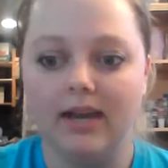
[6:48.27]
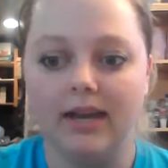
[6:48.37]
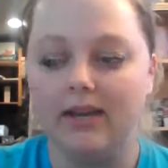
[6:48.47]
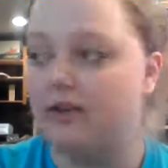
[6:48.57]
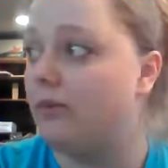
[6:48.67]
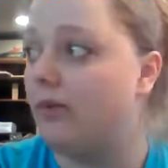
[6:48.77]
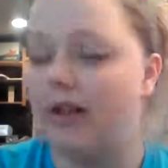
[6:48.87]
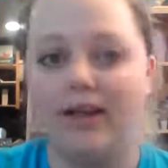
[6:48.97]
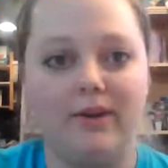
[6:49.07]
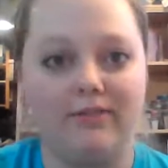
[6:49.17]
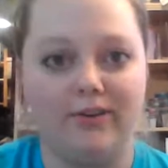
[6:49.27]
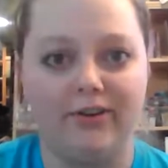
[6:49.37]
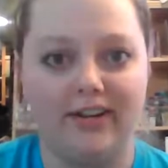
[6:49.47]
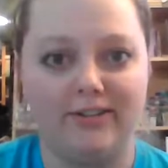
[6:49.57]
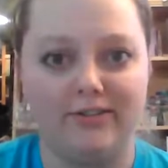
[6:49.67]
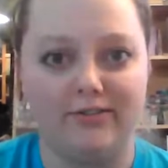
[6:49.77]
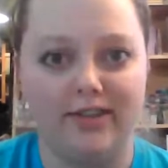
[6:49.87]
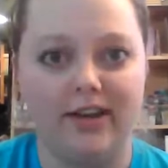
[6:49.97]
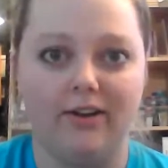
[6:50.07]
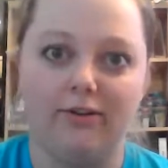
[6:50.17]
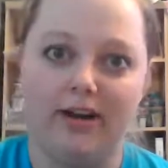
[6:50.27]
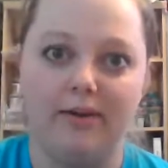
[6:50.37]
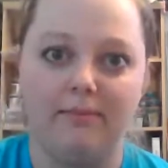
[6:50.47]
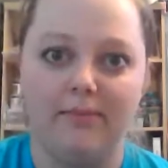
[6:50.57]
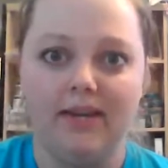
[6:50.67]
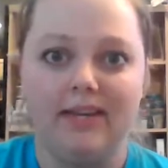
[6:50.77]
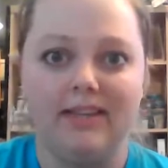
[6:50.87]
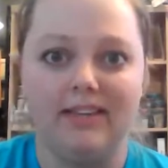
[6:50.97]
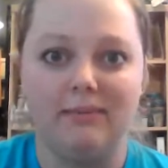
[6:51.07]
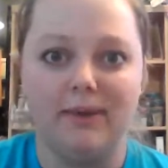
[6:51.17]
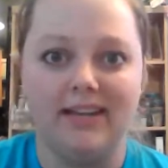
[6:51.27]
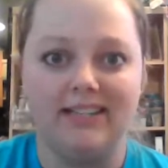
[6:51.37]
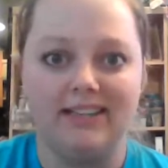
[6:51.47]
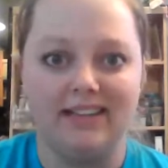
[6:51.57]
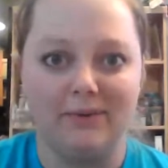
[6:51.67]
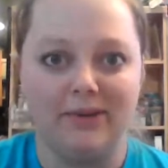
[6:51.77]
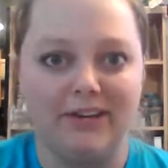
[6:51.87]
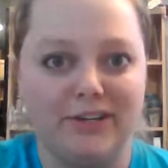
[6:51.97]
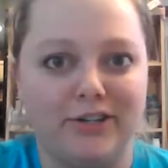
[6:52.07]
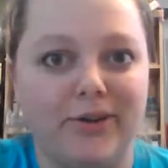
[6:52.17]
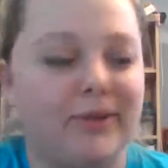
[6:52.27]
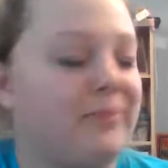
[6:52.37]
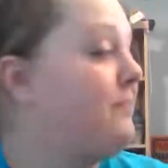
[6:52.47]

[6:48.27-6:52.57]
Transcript: And while I wait for your answers for that, I'll grab the painting that I wanted to show you.